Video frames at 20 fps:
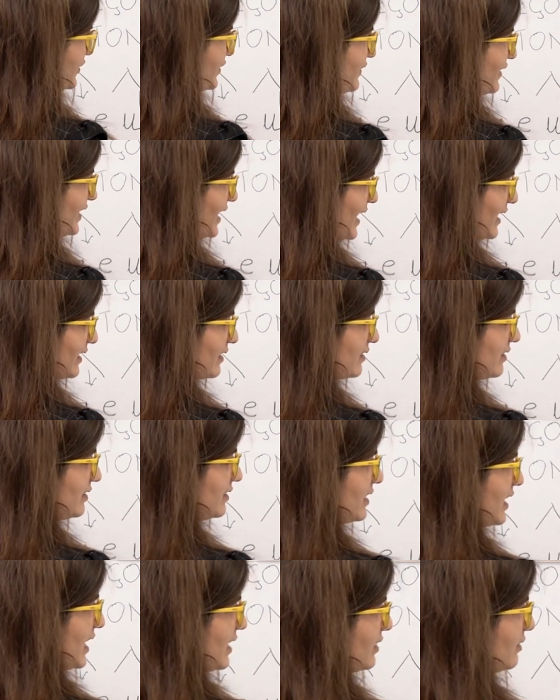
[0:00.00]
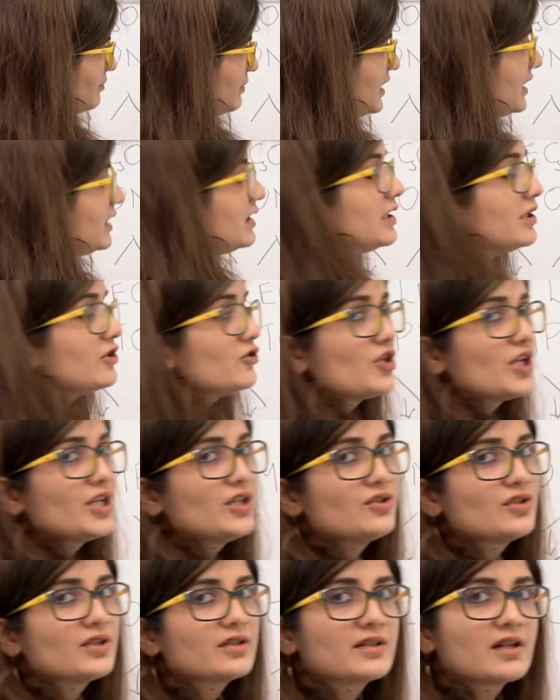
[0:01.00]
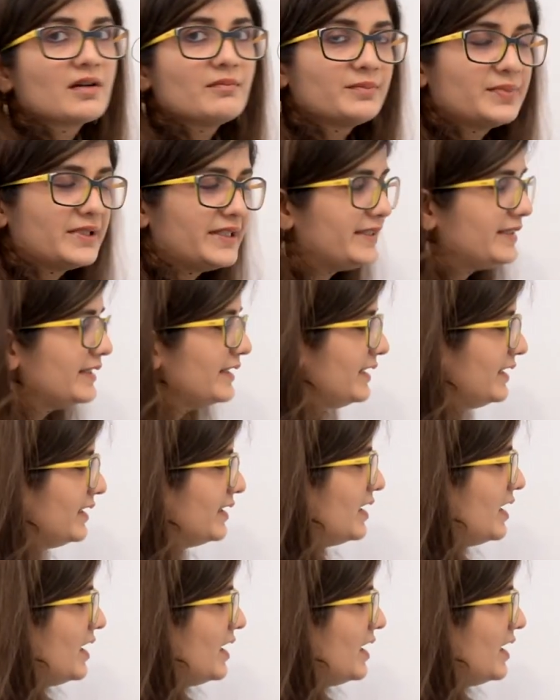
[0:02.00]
of an accent and the meaning changes completely.